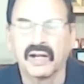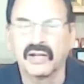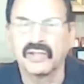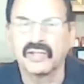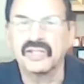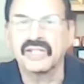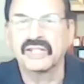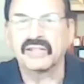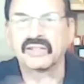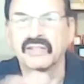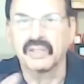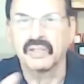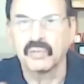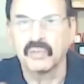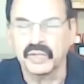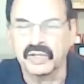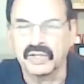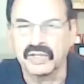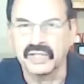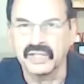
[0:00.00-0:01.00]
We're also
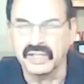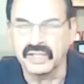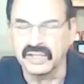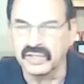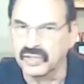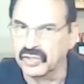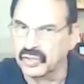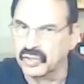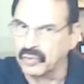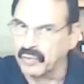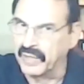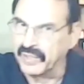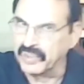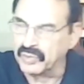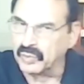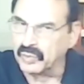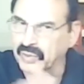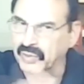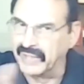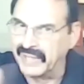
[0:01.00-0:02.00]
hearing very positive
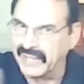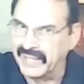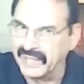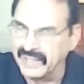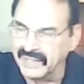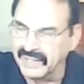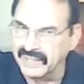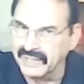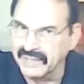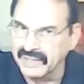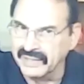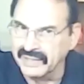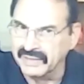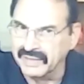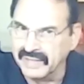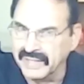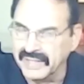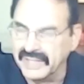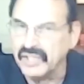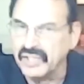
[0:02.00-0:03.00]
things from
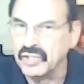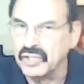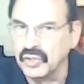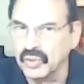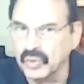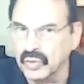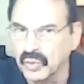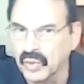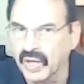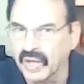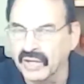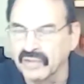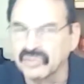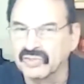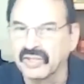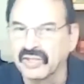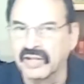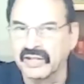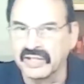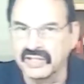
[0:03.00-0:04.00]
student
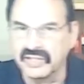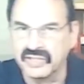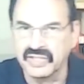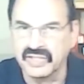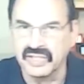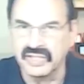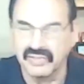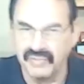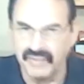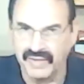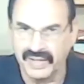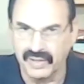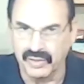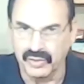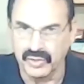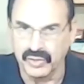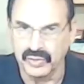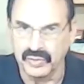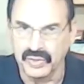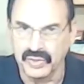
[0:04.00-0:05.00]
groups
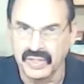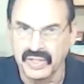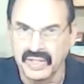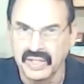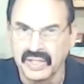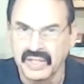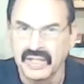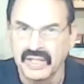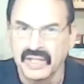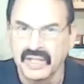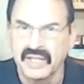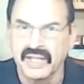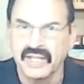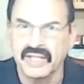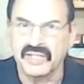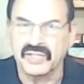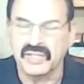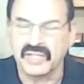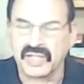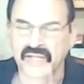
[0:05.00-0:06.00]
or parent
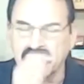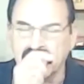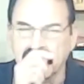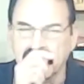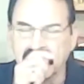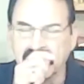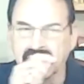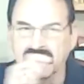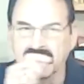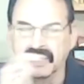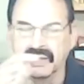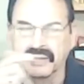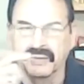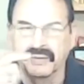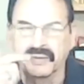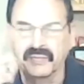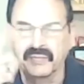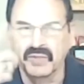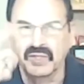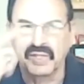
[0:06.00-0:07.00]
groups,
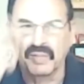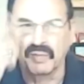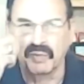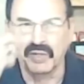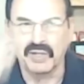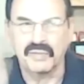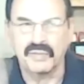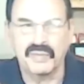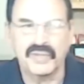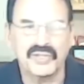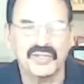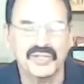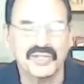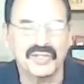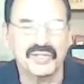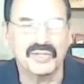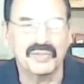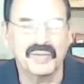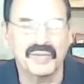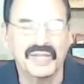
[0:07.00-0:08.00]
prisons,
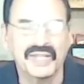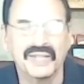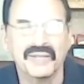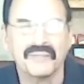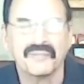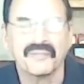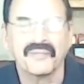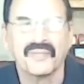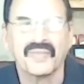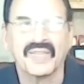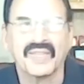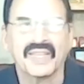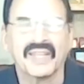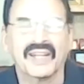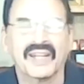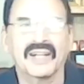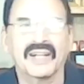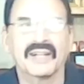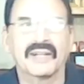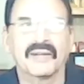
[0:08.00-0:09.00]
trauma
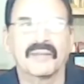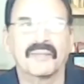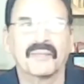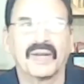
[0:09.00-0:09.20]
victims,